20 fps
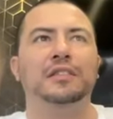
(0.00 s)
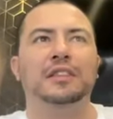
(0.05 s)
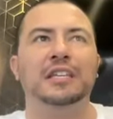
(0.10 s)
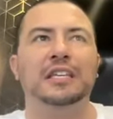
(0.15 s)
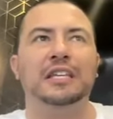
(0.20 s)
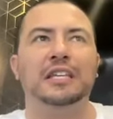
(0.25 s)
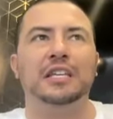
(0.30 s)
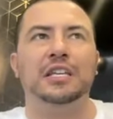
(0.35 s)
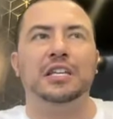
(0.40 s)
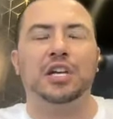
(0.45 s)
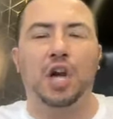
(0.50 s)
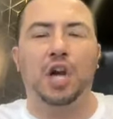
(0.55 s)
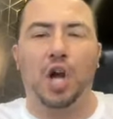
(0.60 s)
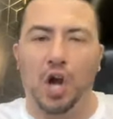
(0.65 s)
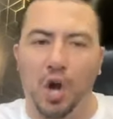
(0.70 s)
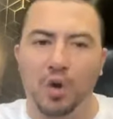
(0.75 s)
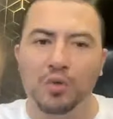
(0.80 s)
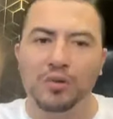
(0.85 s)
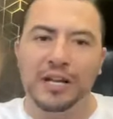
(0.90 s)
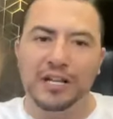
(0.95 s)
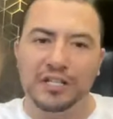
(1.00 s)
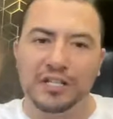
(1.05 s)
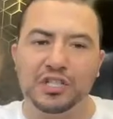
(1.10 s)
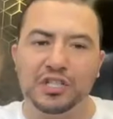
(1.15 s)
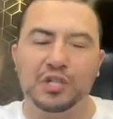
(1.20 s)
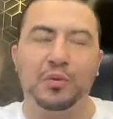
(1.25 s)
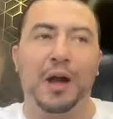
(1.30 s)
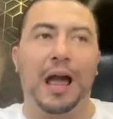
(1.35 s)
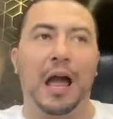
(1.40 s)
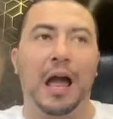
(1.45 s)
the cojones
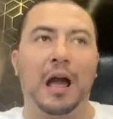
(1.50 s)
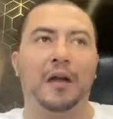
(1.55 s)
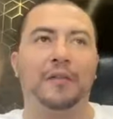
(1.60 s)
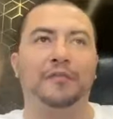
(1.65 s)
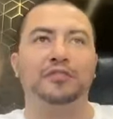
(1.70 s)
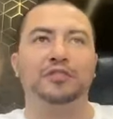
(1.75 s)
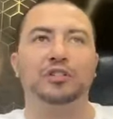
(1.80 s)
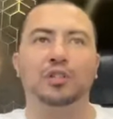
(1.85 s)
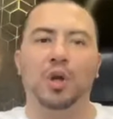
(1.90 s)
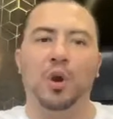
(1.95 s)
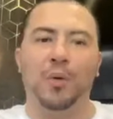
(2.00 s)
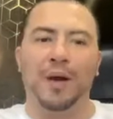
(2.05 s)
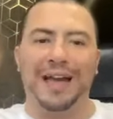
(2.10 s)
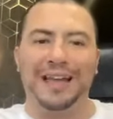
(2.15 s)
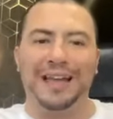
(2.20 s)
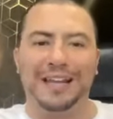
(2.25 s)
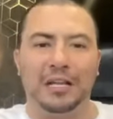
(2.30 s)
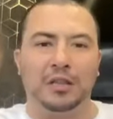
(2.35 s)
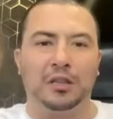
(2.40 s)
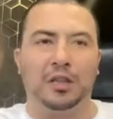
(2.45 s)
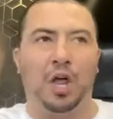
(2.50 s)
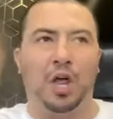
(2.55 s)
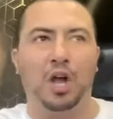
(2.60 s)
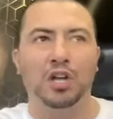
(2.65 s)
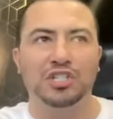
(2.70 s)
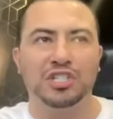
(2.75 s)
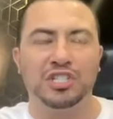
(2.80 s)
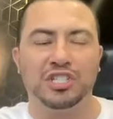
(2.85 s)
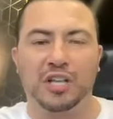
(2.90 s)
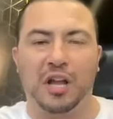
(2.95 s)
you have to go ahead and
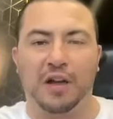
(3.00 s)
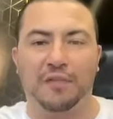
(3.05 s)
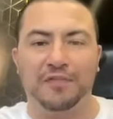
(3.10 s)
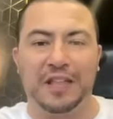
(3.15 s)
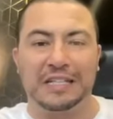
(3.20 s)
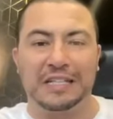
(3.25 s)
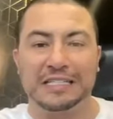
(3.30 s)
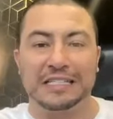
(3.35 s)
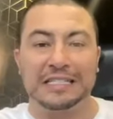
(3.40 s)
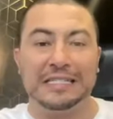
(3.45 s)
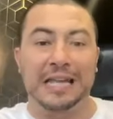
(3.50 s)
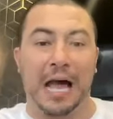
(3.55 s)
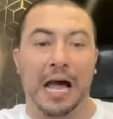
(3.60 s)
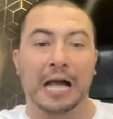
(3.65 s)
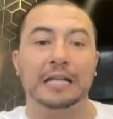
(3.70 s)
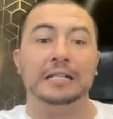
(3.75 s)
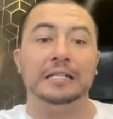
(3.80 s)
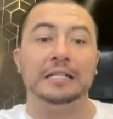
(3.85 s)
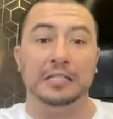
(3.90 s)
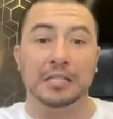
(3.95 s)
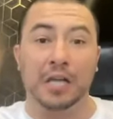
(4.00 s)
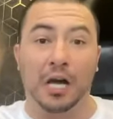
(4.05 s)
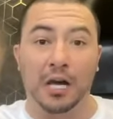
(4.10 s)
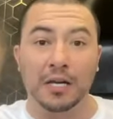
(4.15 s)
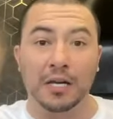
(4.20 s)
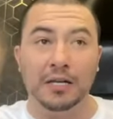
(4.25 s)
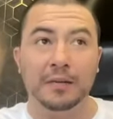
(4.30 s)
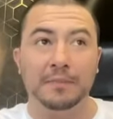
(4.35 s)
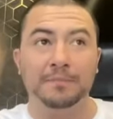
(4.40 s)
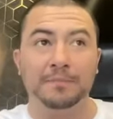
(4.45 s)
launch stuff that's not
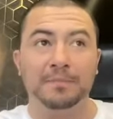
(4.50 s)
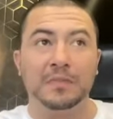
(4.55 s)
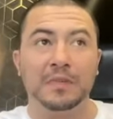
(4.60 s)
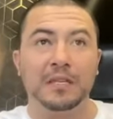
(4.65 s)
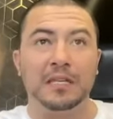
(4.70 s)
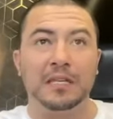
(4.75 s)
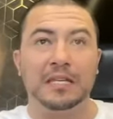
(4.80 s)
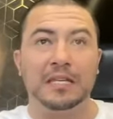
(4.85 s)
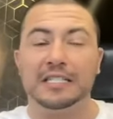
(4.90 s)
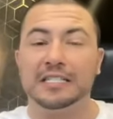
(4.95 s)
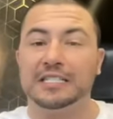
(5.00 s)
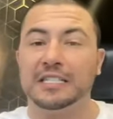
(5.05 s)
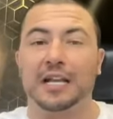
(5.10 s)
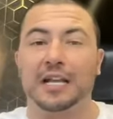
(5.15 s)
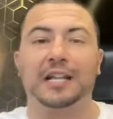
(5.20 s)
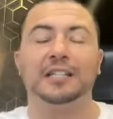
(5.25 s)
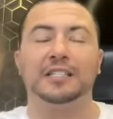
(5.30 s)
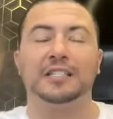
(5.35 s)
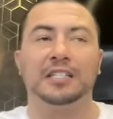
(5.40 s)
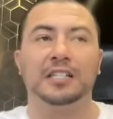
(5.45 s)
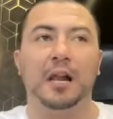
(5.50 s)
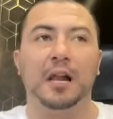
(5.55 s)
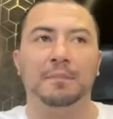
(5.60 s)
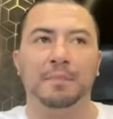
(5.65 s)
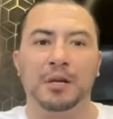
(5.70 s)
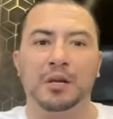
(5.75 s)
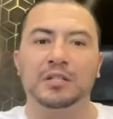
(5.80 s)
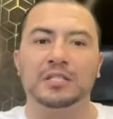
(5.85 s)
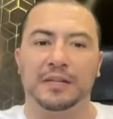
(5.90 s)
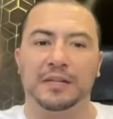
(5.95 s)
done is second to none,
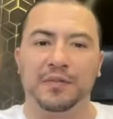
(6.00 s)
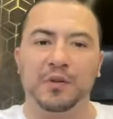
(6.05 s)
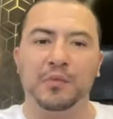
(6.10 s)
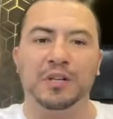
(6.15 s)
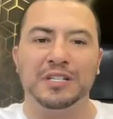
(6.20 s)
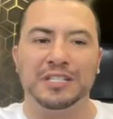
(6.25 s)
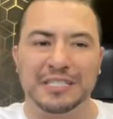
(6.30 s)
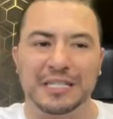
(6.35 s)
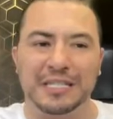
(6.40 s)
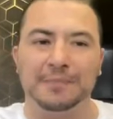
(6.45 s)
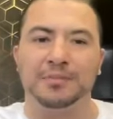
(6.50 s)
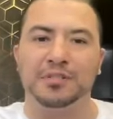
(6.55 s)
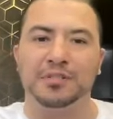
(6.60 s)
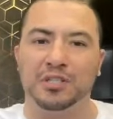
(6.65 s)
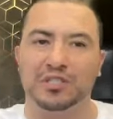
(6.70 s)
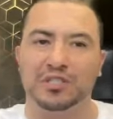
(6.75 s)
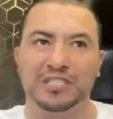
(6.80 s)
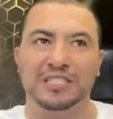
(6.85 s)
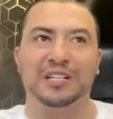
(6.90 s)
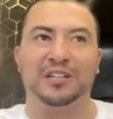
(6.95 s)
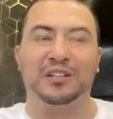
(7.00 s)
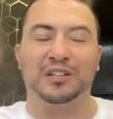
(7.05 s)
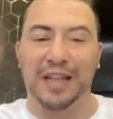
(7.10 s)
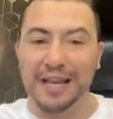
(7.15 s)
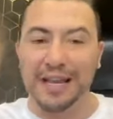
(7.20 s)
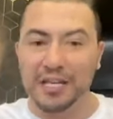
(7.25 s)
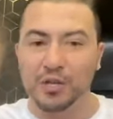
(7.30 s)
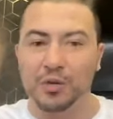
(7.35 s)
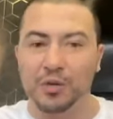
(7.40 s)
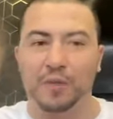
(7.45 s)
because everyone seems to still
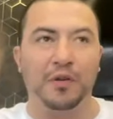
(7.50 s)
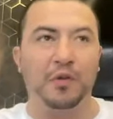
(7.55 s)
like you.